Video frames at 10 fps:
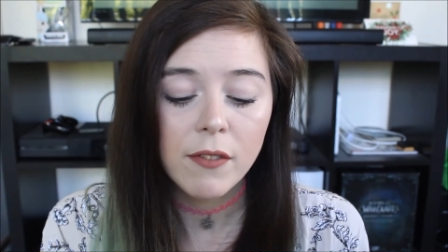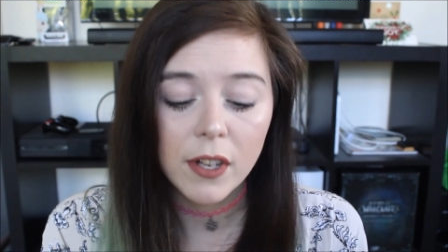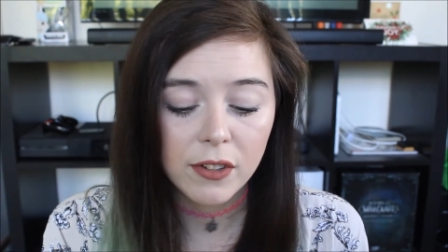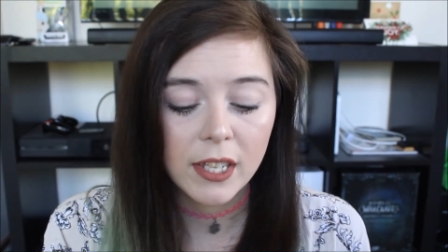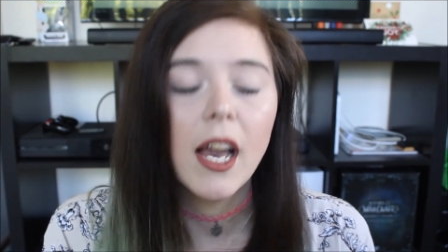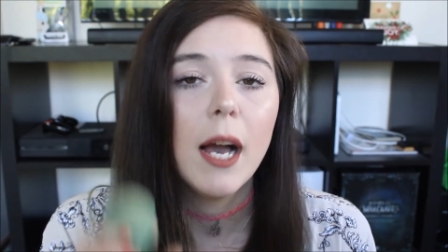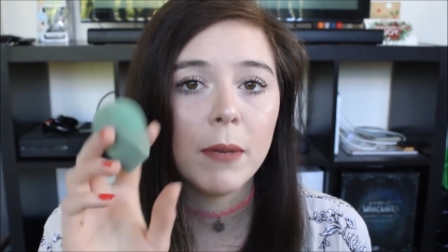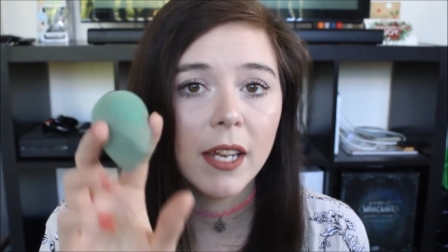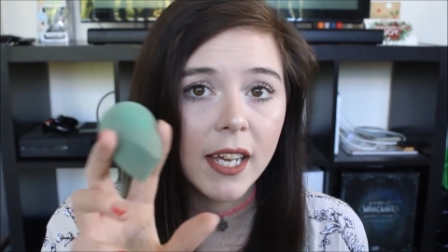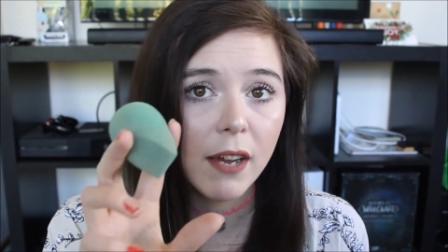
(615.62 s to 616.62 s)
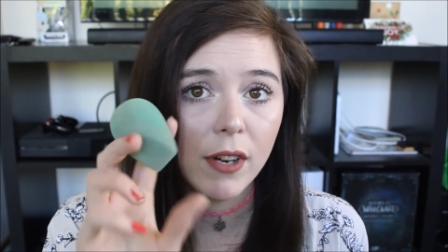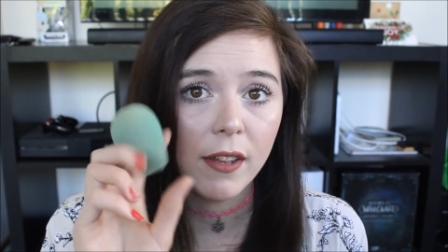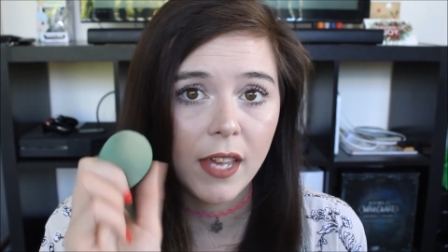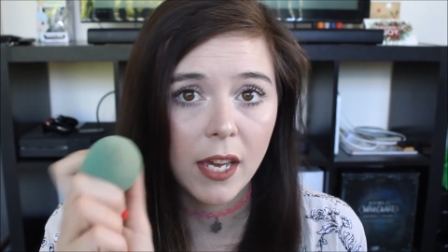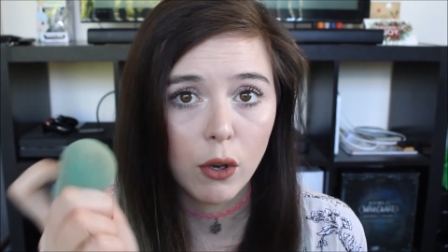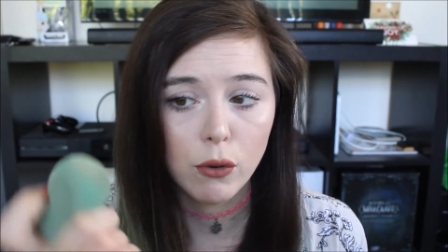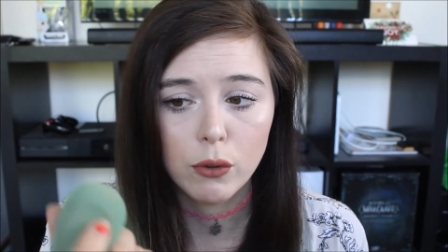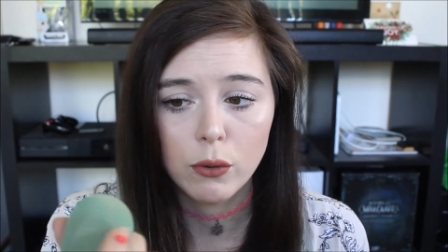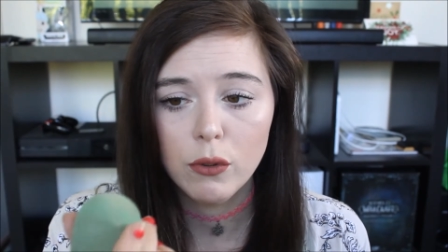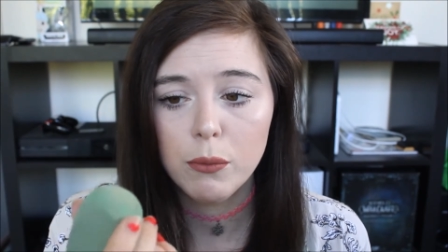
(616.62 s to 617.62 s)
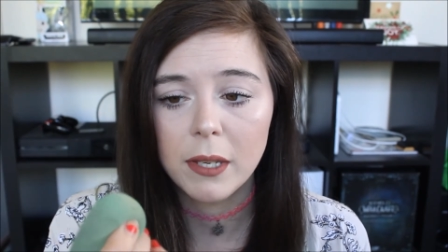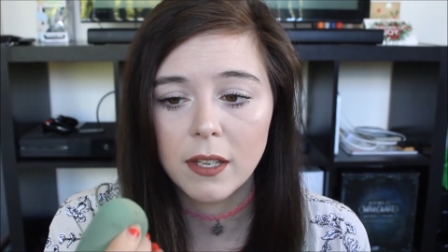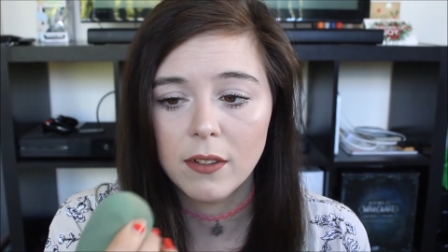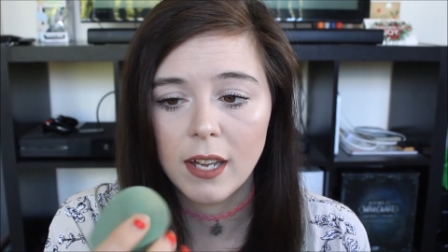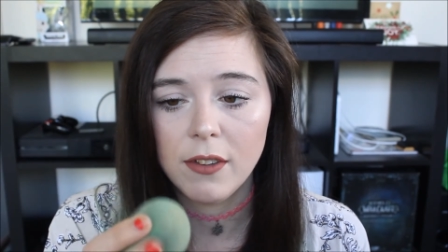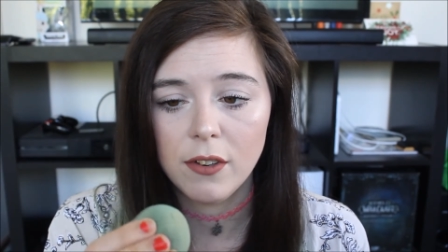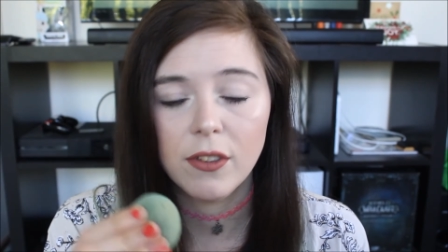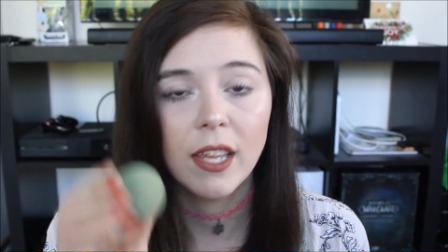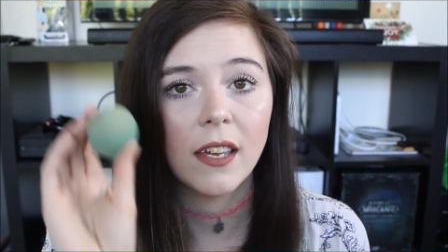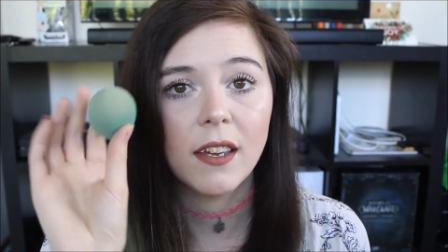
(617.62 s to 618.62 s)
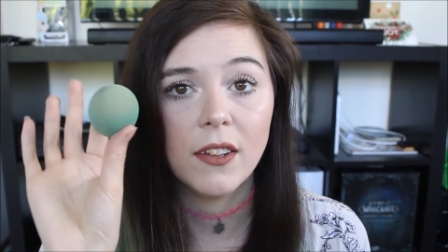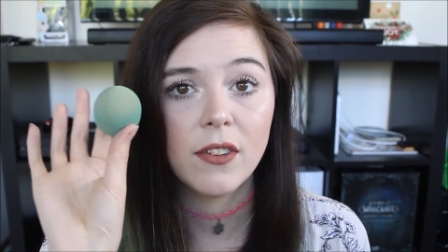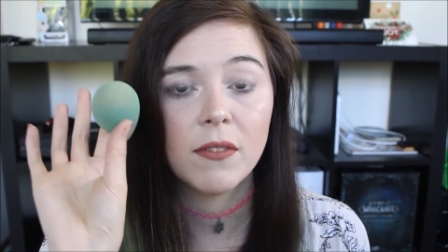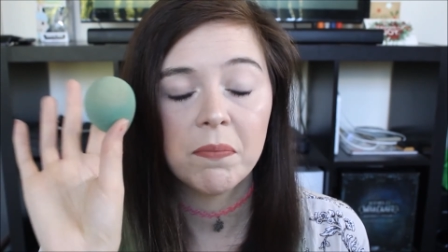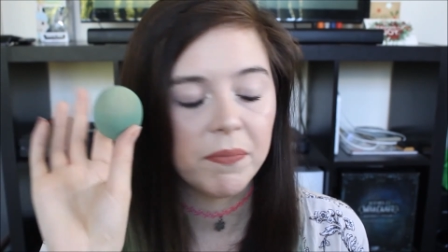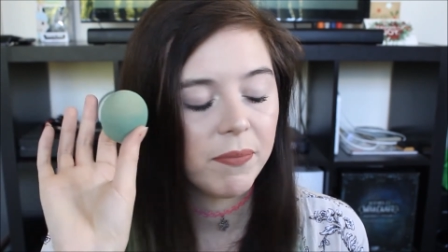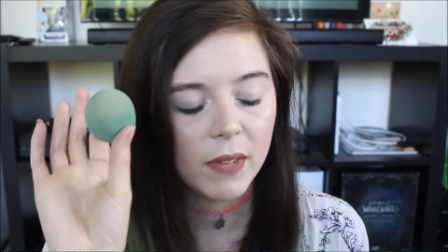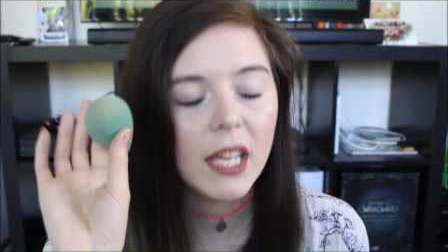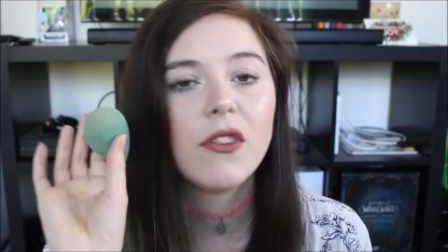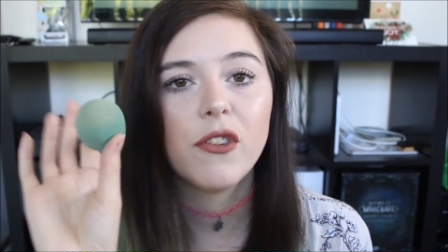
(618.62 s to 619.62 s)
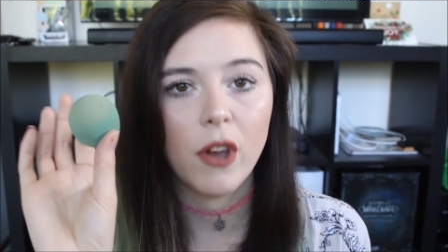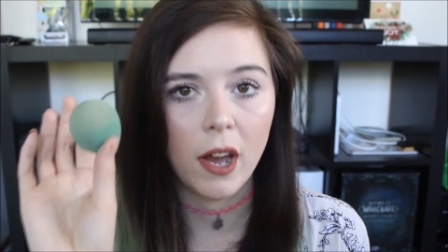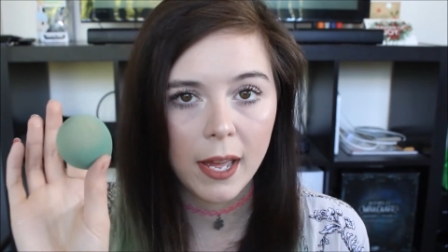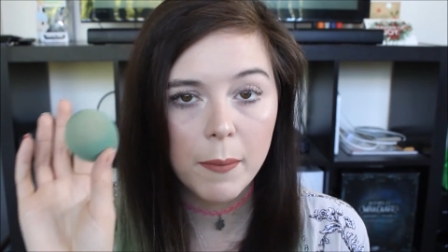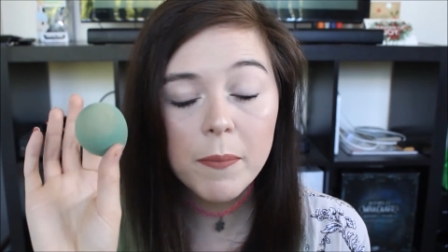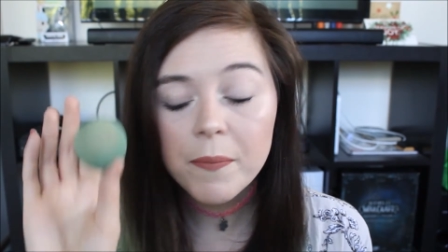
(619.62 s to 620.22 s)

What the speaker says: firstly, I'm gonna get rid of the EcoTools because I just think it's time.